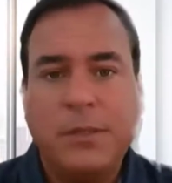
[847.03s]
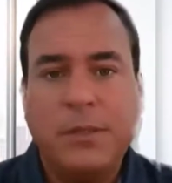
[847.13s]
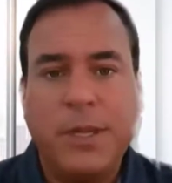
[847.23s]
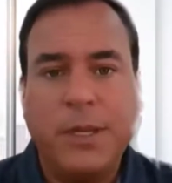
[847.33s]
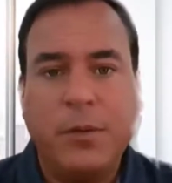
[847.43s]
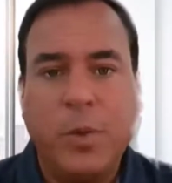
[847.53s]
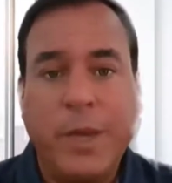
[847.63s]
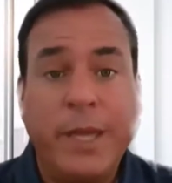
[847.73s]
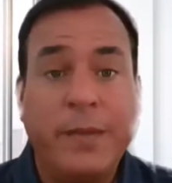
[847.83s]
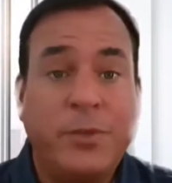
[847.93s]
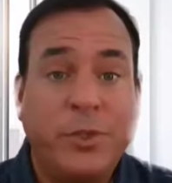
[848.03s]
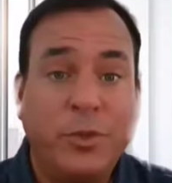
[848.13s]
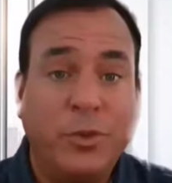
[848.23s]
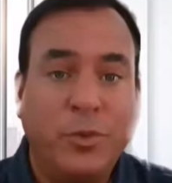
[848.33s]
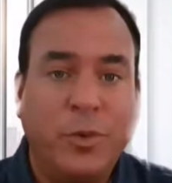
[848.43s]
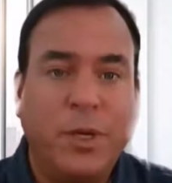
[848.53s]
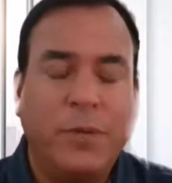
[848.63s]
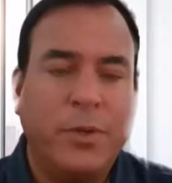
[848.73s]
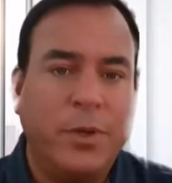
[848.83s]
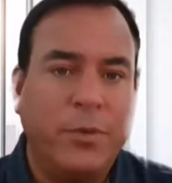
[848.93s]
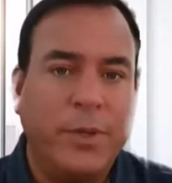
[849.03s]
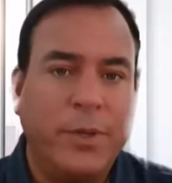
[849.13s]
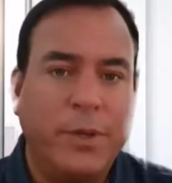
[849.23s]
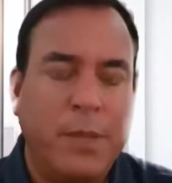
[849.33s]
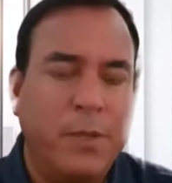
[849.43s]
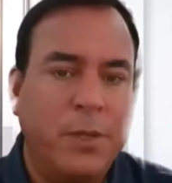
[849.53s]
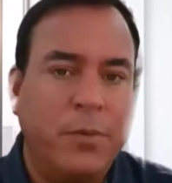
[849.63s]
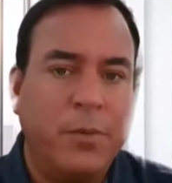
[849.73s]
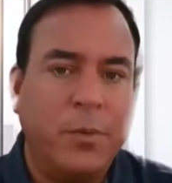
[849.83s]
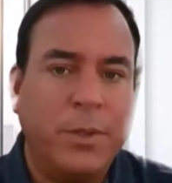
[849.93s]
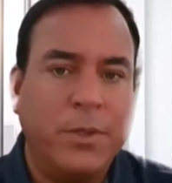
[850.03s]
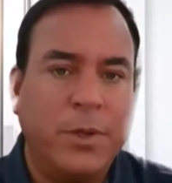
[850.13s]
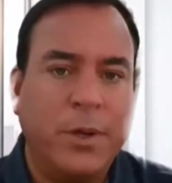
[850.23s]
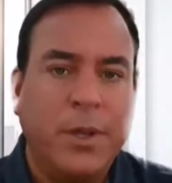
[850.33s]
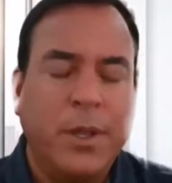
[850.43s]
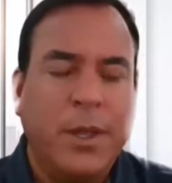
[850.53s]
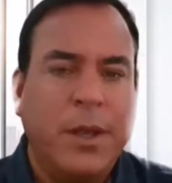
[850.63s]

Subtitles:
say, a wave 2 of COVID, maybe over the winter.